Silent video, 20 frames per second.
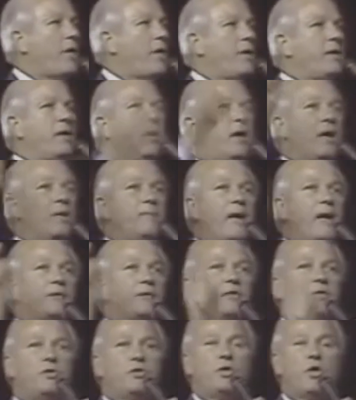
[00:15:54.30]
You feel
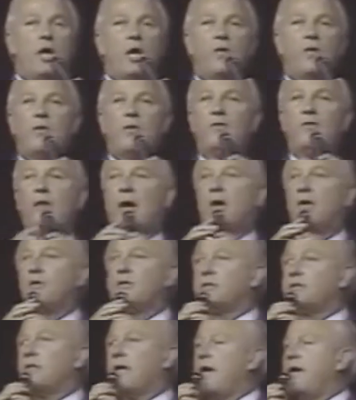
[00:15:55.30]
it
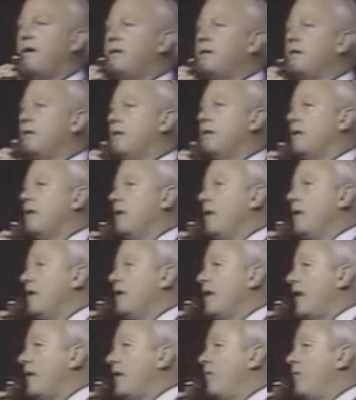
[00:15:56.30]
when, when you become a dead
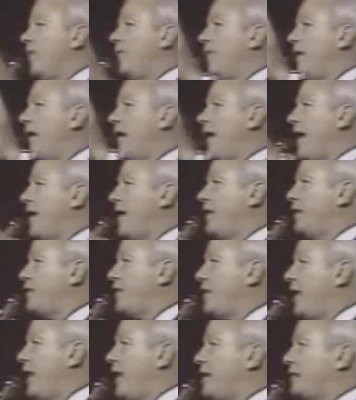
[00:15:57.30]
man's present, you
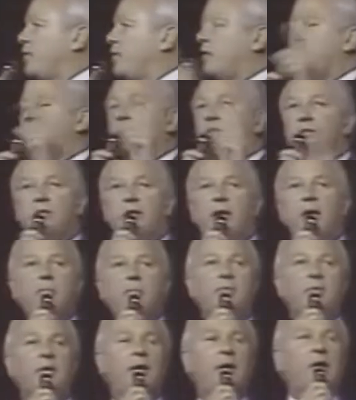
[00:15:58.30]
feel his presence. You don't
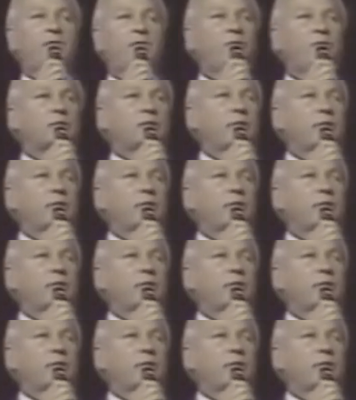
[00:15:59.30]
have to see him.